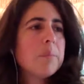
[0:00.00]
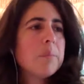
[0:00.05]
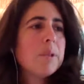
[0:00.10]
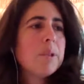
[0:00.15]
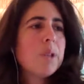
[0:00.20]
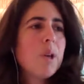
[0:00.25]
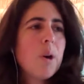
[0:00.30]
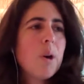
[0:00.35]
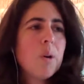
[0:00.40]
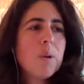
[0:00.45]

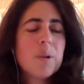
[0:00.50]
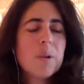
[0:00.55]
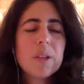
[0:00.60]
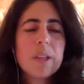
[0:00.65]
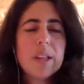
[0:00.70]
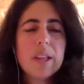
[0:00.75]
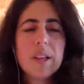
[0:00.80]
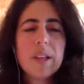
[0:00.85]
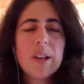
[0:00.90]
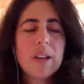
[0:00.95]
So
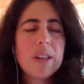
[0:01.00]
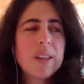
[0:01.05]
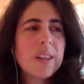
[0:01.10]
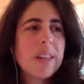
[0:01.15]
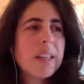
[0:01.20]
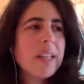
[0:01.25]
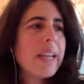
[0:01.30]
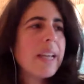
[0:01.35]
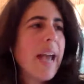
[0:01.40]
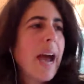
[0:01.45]

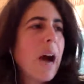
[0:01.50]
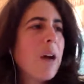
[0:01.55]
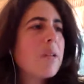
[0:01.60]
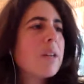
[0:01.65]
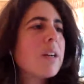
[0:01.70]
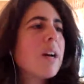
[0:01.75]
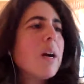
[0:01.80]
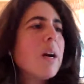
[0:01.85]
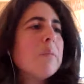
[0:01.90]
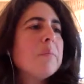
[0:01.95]
the
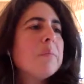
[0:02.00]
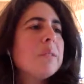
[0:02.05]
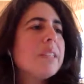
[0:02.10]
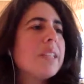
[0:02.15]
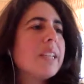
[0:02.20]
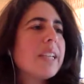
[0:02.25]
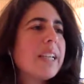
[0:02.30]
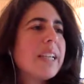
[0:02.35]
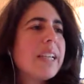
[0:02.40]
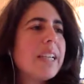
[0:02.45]
outcomes,
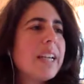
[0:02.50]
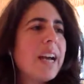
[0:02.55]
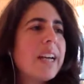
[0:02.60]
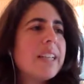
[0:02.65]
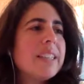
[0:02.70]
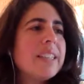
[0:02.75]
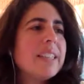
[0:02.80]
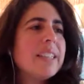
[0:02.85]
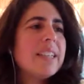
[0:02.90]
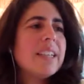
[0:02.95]
the key
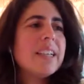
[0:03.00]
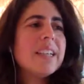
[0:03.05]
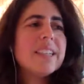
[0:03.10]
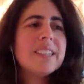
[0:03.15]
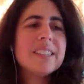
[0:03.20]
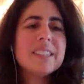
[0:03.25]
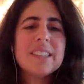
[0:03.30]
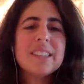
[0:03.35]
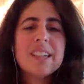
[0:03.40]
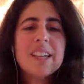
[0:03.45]
ideas,